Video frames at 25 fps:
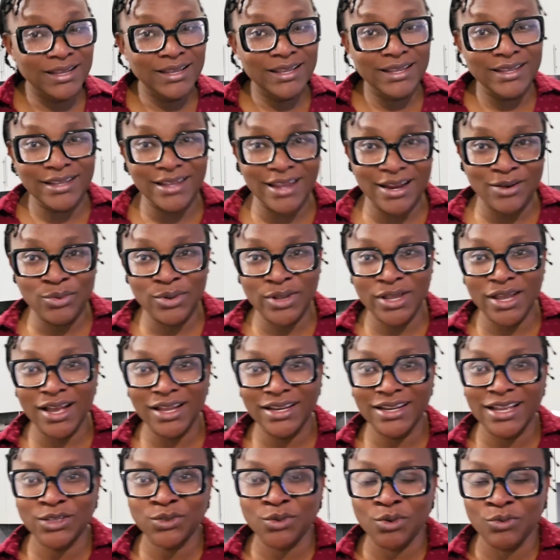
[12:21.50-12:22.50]
here we
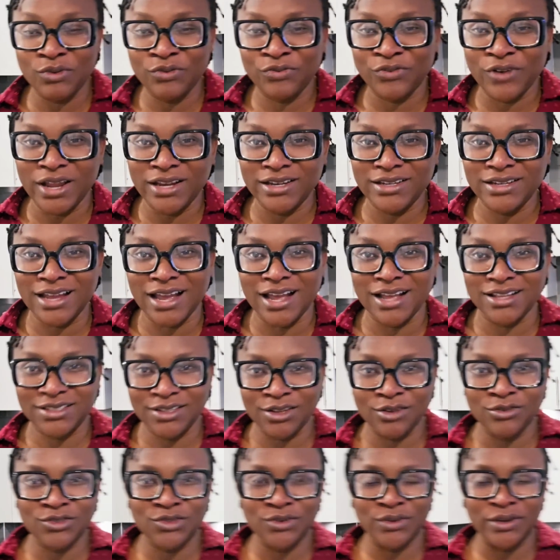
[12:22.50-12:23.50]
are. That's what we find
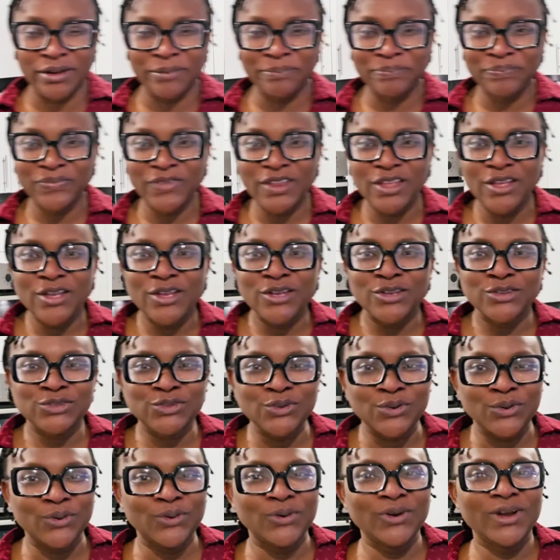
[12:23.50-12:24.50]
ourselves doing.
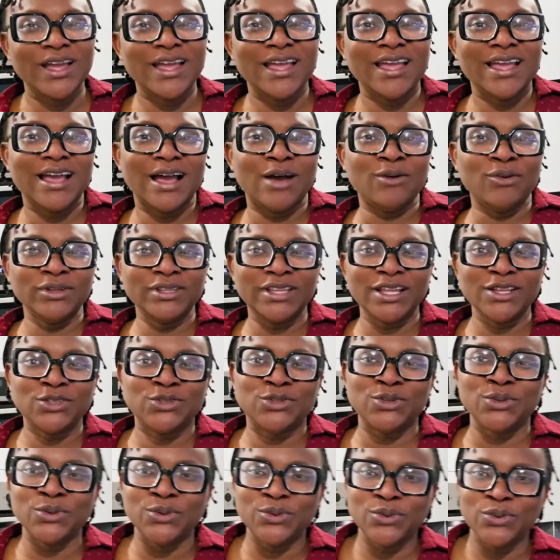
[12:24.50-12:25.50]
So I wanted
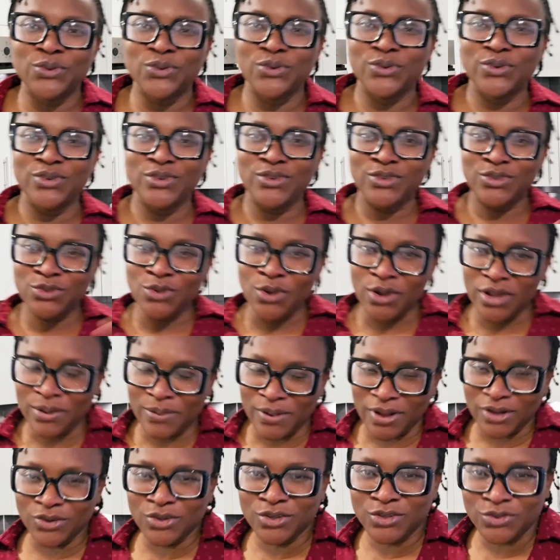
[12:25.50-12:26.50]
to talk
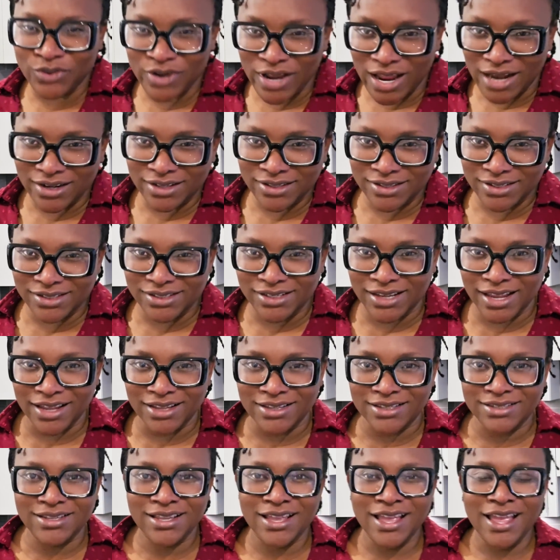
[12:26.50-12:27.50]
about those reality
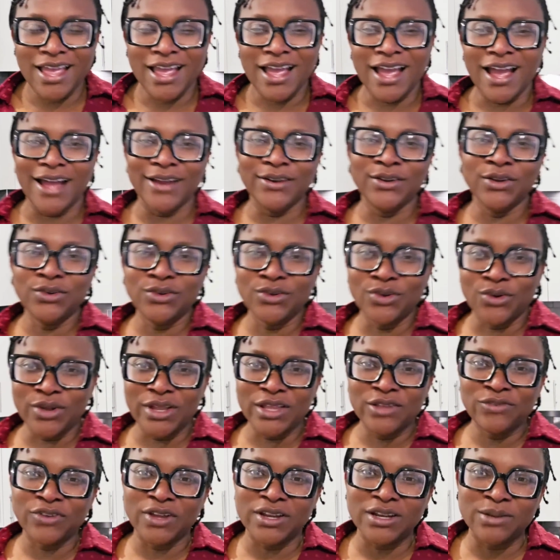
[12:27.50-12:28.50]
checks. I don't know
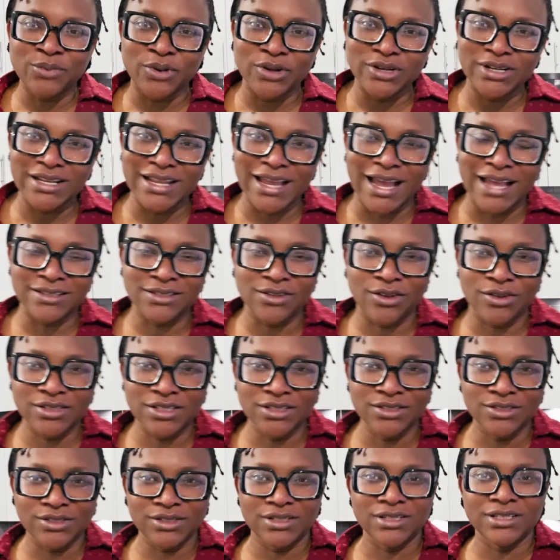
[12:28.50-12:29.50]
if anybody has
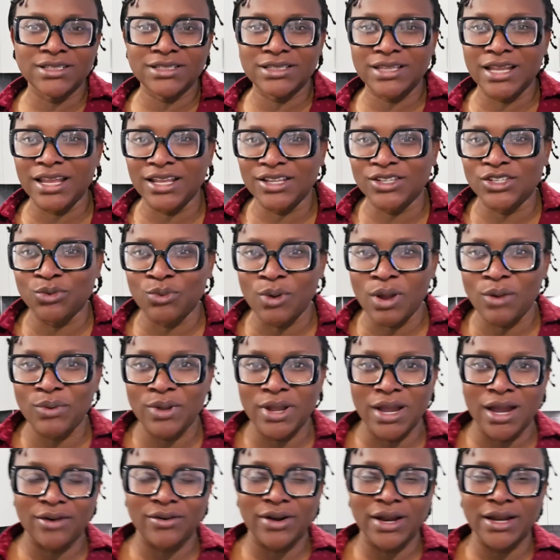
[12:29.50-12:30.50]
gotten to the stage where
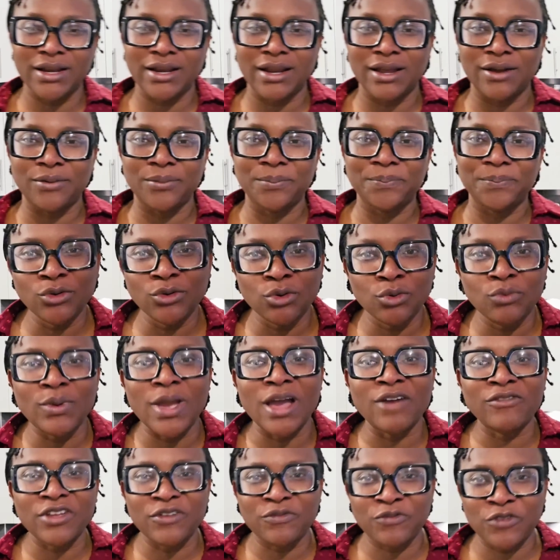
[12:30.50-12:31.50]
we are right now. we
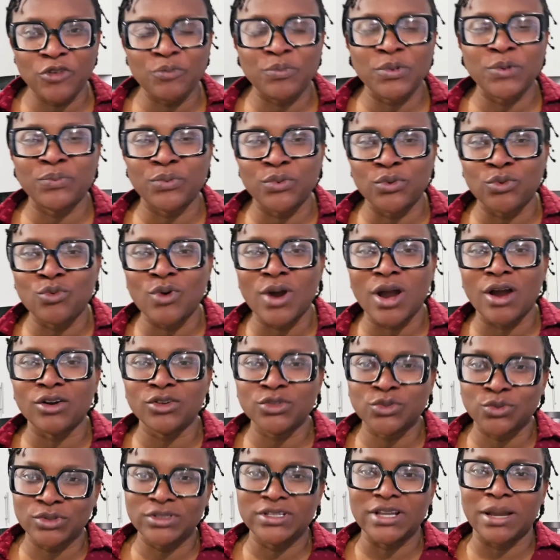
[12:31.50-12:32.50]
have a few people who are
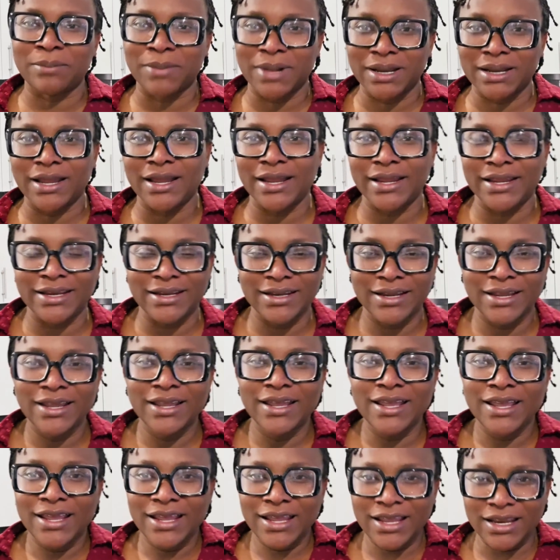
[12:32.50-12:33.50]
also Japadaing
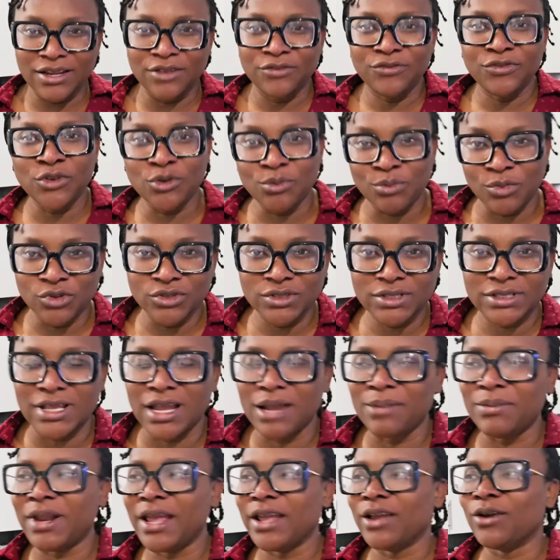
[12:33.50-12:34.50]
in a few months'
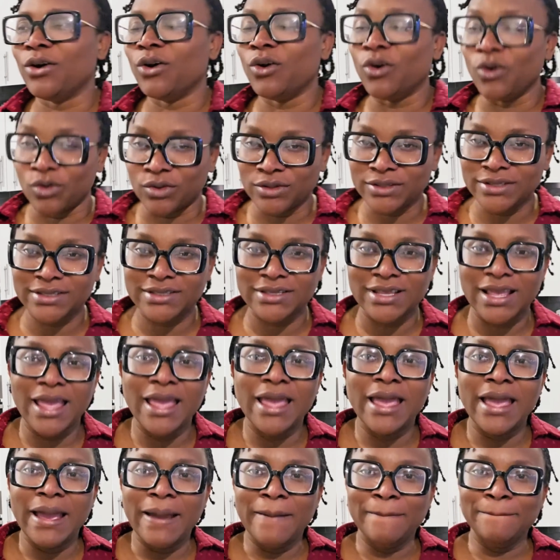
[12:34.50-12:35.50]
time like us.
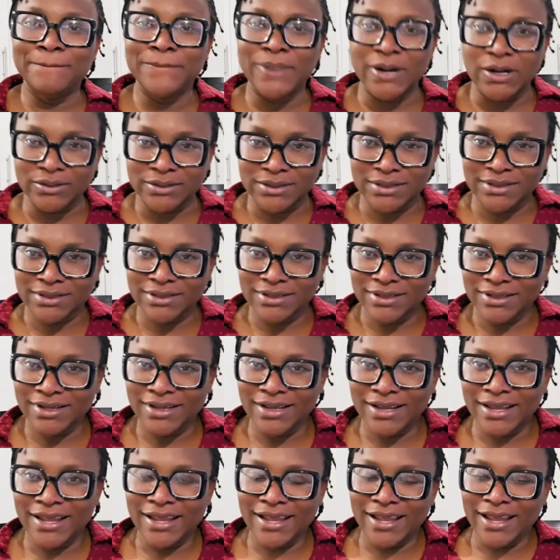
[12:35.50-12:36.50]
But
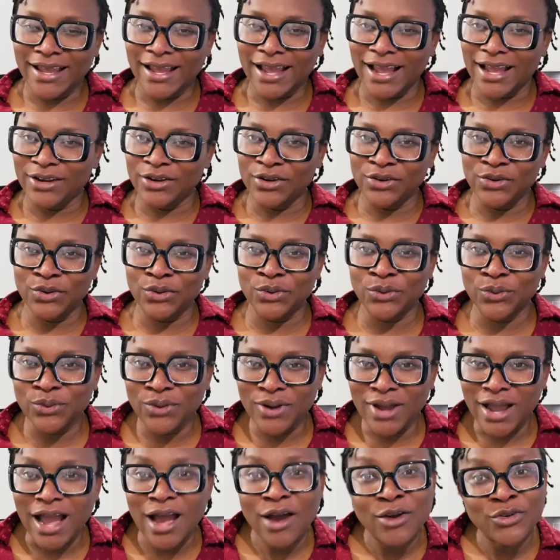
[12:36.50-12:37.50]
I don't know
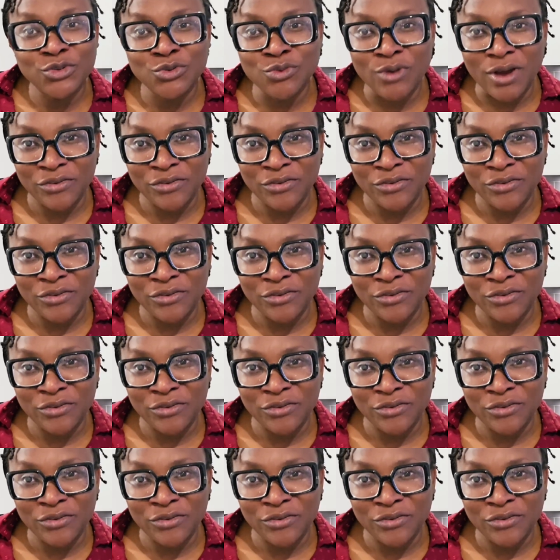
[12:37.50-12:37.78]
how you are